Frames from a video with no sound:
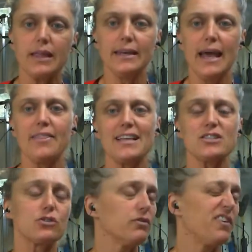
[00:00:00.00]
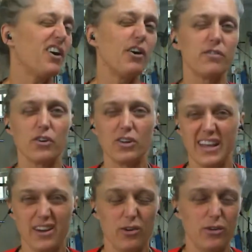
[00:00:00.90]
Now, that's good for overall
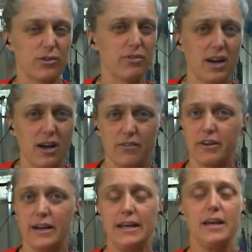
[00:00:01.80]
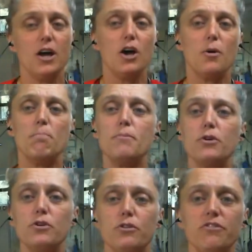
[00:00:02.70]
health, recovery,
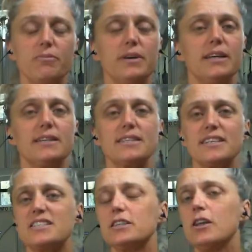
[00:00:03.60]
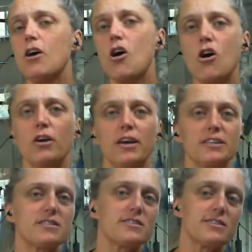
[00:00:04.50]
movement. It's long,
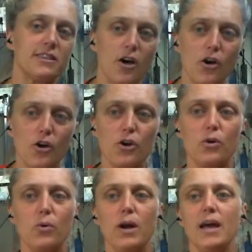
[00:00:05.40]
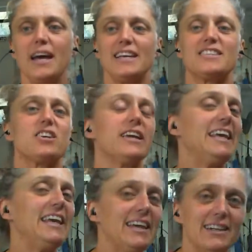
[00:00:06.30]
it's slow, it's
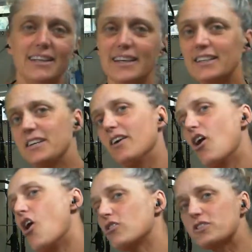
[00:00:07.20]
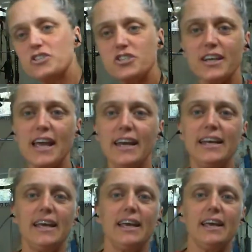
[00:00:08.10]
healing,
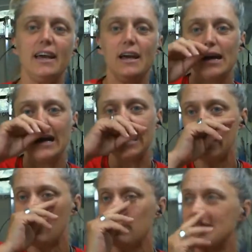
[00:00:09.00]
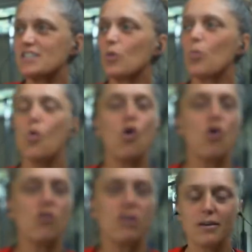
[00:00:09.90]
oxygenating. It's the
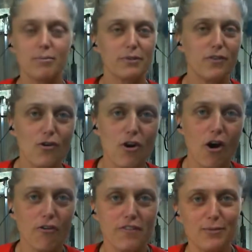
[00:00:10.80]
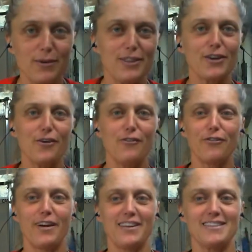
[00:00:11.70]
walk before coffee with your
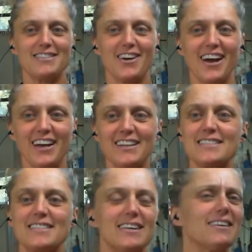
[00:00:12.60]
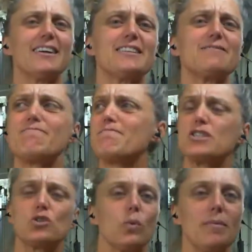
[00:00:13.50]
girlfriends, right? It's a
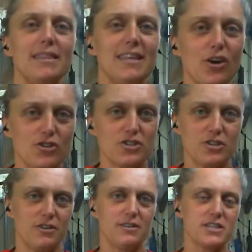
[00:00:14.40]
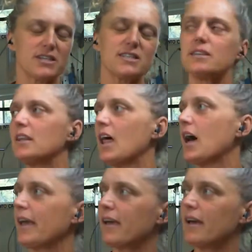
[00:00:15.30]
swim in the ocean, just
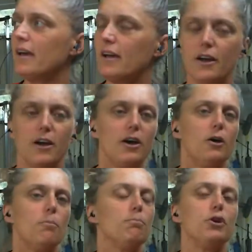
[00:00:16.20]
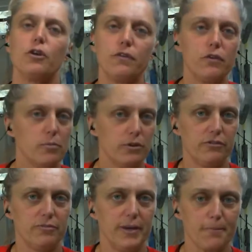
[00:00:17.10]
like beautiful
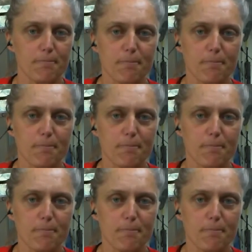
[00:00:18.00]
movement.